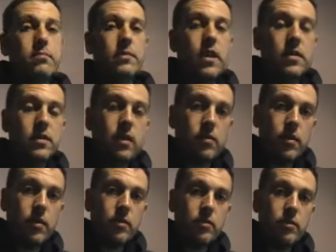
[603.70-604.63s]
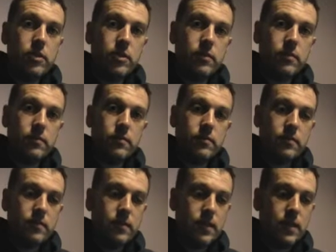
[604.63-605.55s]
last couple of thoughts on
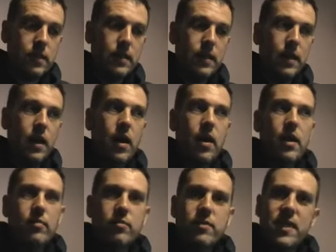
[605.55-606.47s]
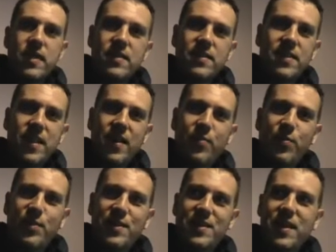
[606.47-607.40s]
our little tete-a-tete -tete
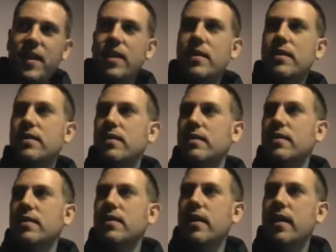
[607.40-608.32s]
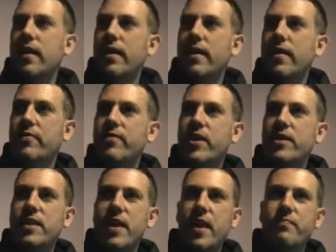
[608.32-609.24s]
for today. Uh,
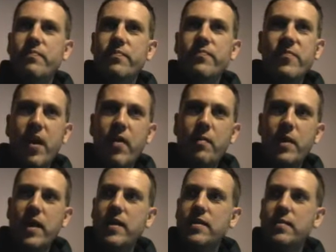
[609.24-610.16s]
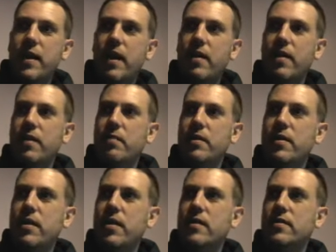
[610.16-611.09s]
firstly, I'm very pleased about a couple of
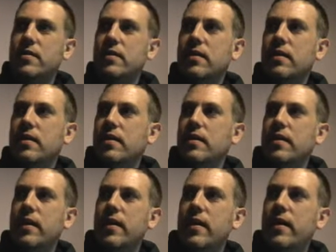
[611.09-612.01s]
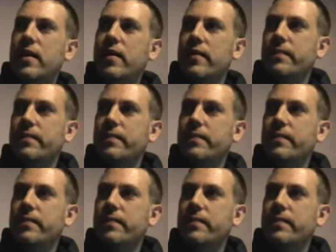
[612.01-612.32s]
things. Uh,